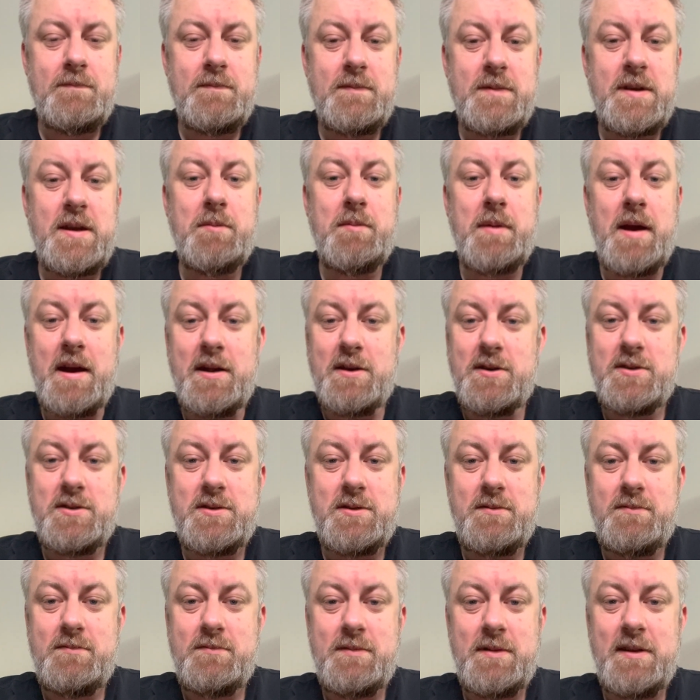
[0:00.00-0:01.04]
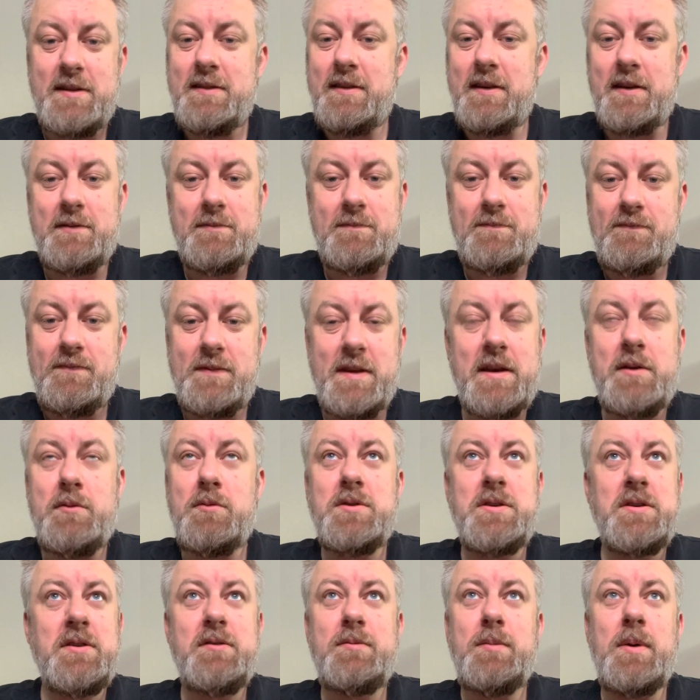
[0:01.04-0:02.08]
to match. That's it. They don't
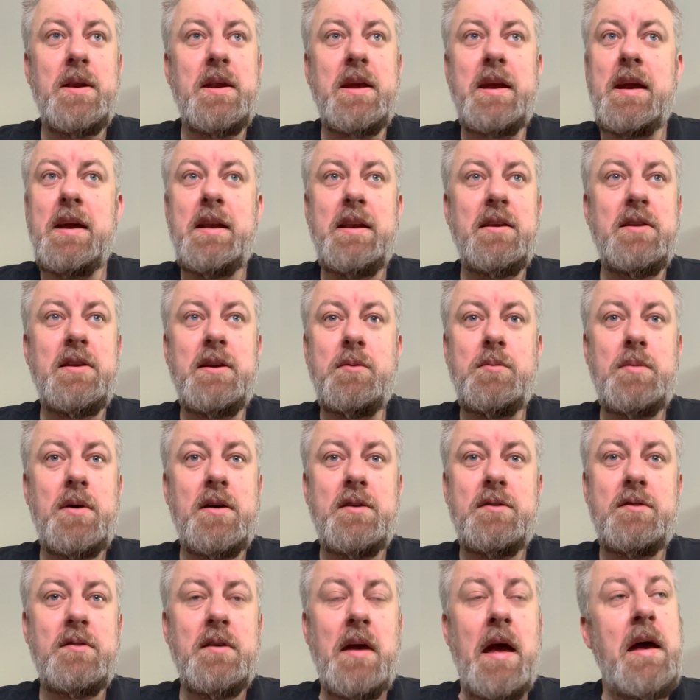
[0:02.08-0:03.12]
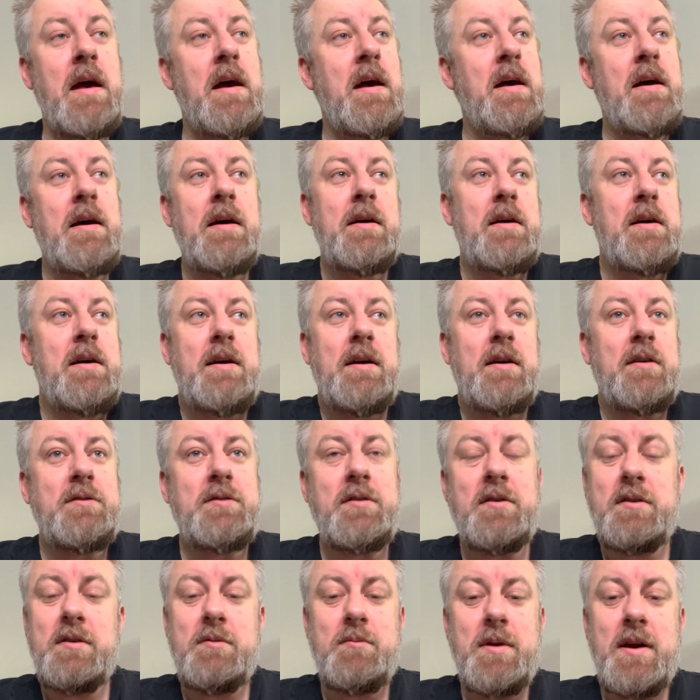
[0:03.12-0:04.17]
want you spending anything past a
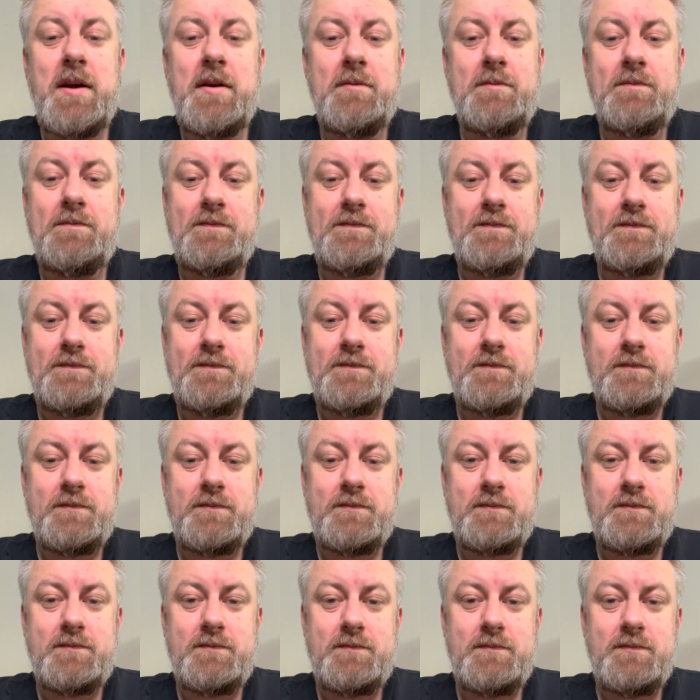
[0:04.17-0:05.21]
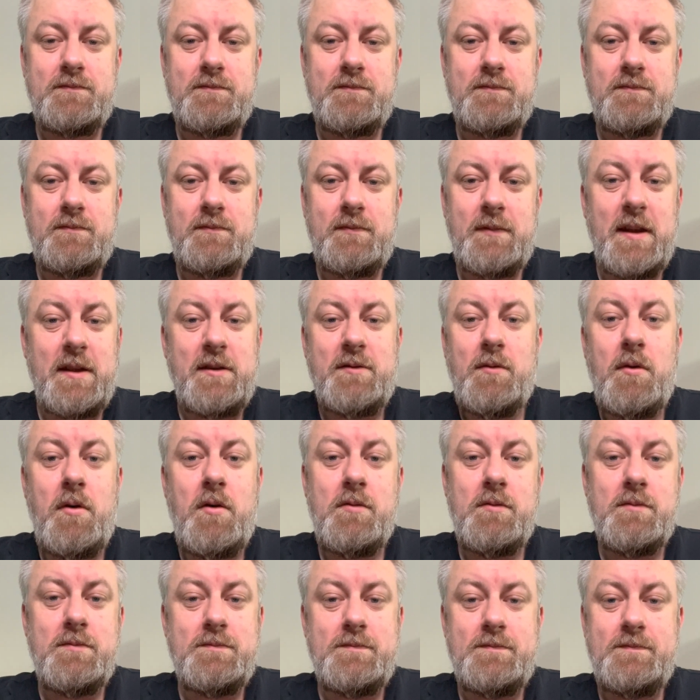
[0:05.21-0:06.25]
certain amount. It's wrong.
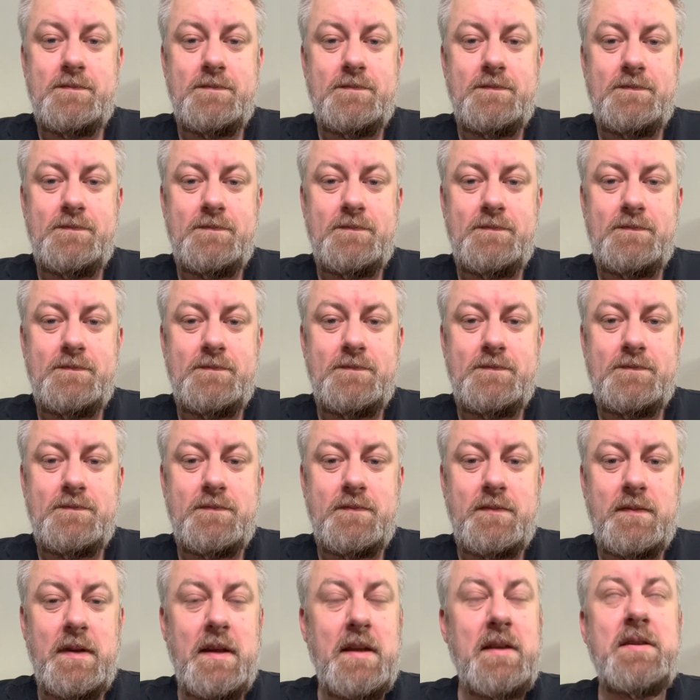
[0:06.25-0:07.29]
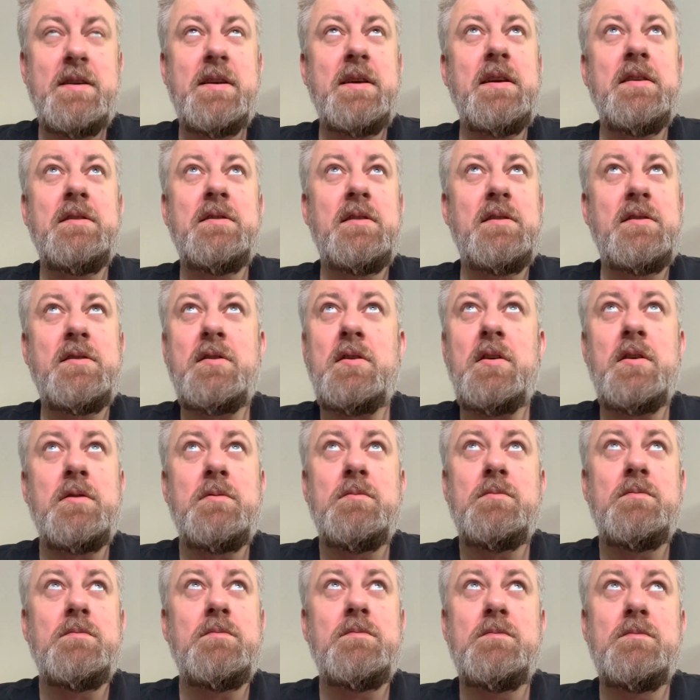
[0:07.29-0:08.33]
And the thing is, it's kind of,
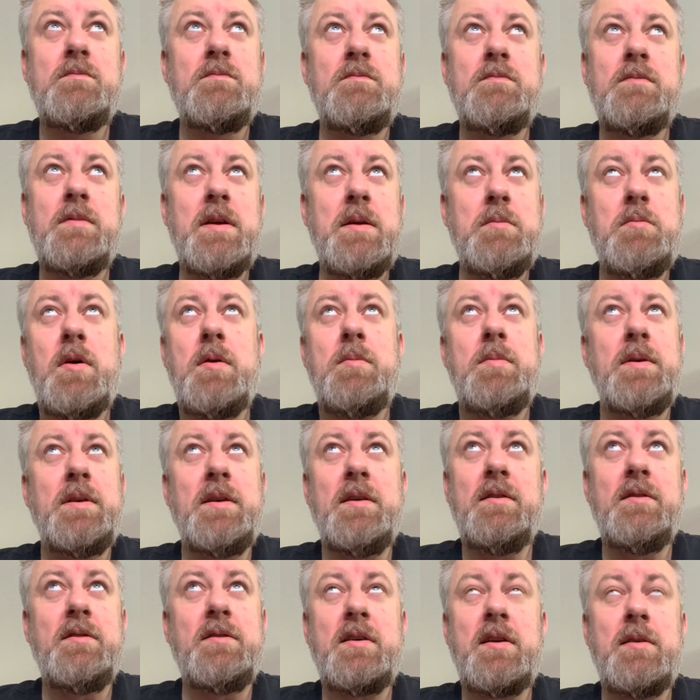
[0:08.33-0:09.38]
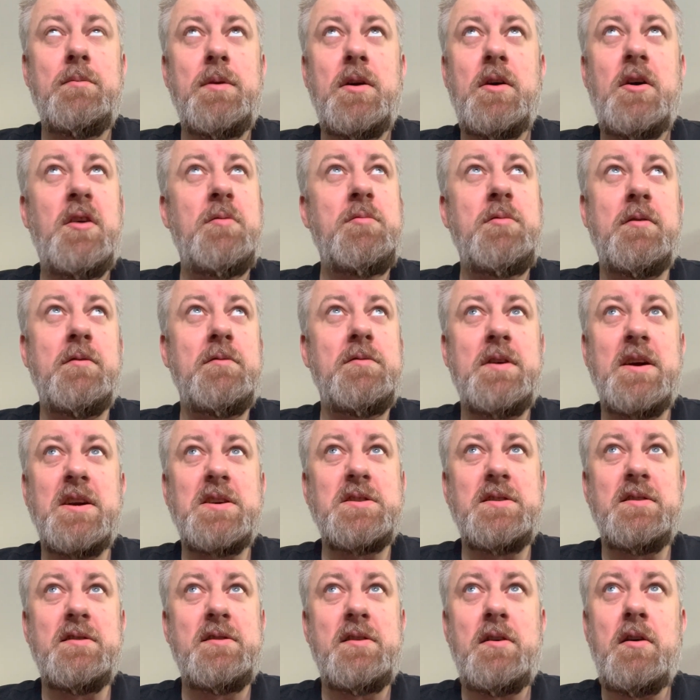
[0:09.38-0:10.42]
in my opinion, it's going to be
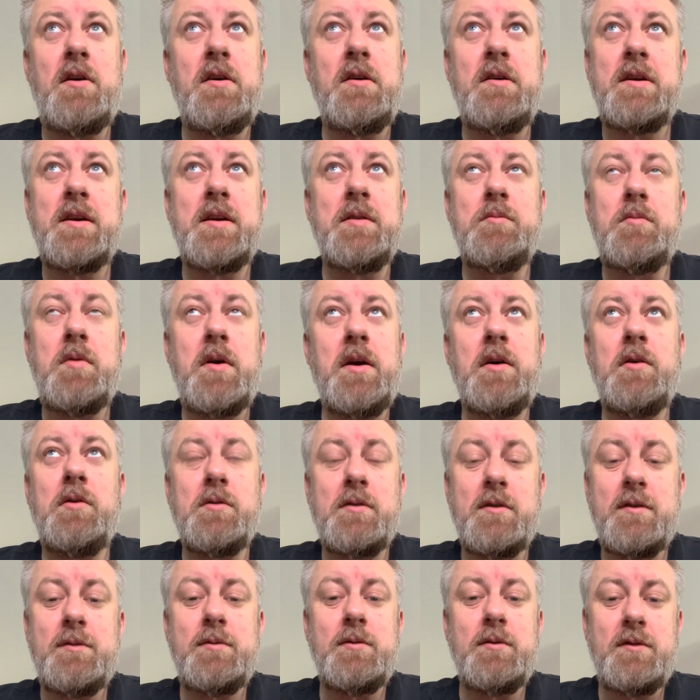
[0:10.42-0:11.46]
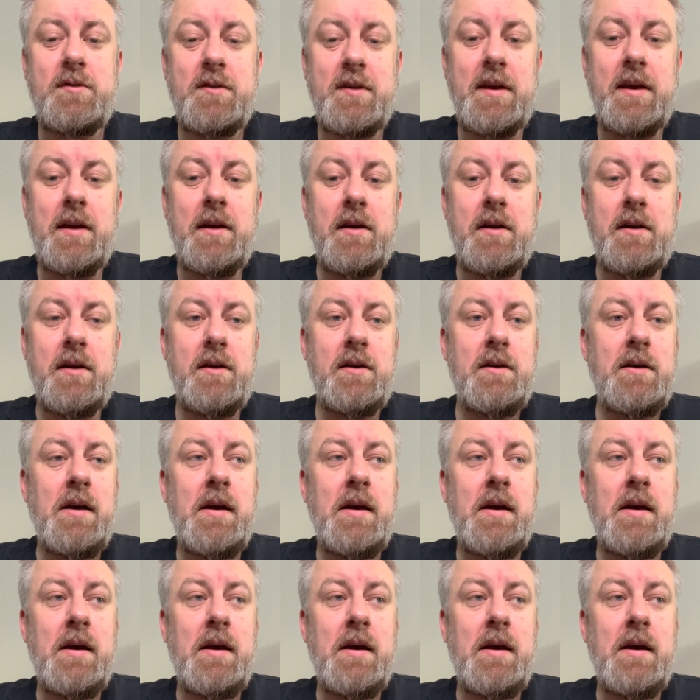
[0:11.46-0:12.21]
hyperinflation. So I reckon by August we'll see a